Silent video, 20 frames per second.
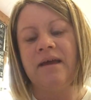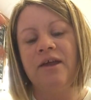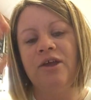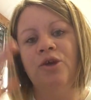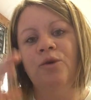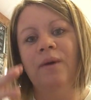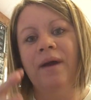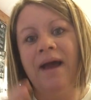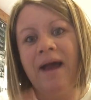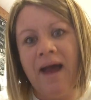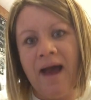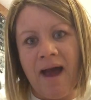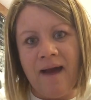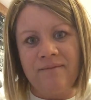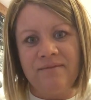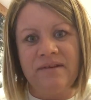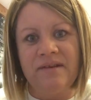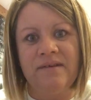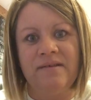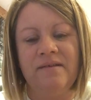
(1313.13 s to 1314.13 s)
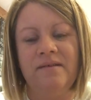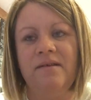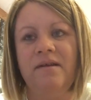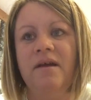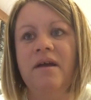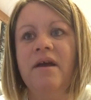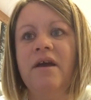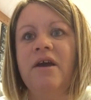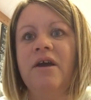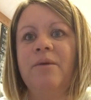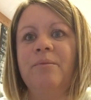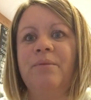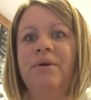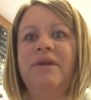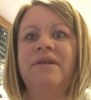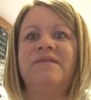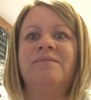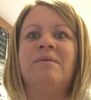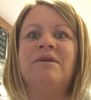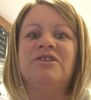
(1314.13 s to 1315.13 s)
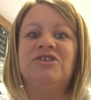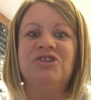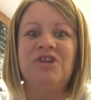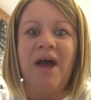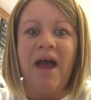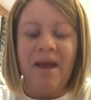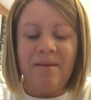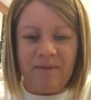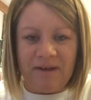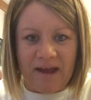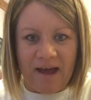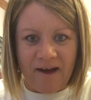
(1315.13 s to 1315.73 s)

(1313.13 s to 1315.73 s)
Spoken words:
You have to put as much time and